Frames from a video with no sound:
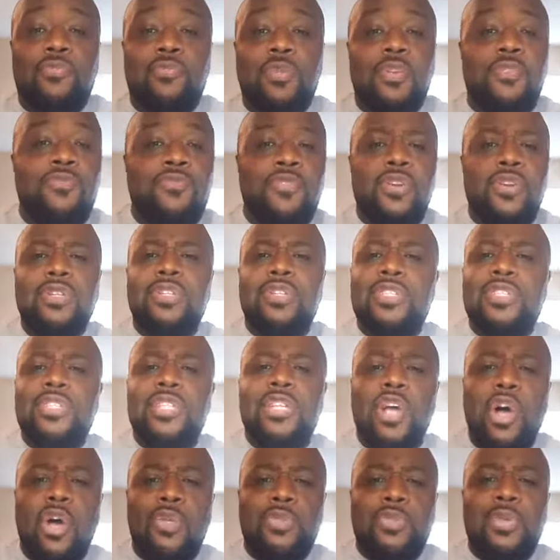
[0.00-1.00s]
Be
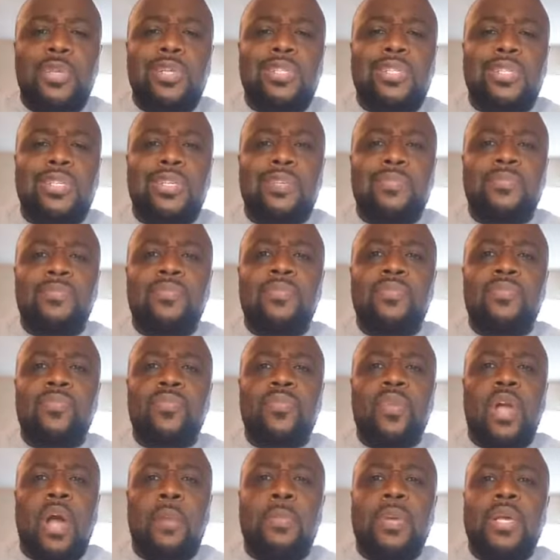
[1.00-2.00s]
fearlessly authentic.
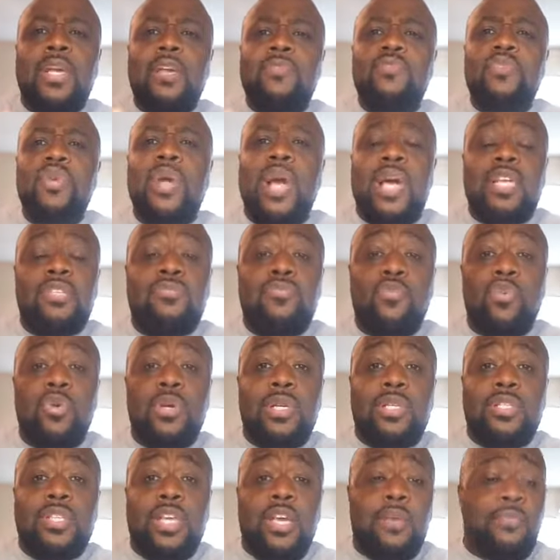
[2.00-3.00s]
I'm going to give you guys for an
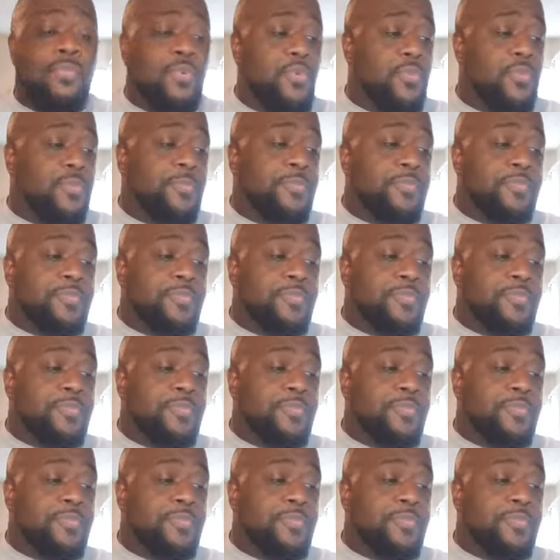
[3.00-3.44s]
example.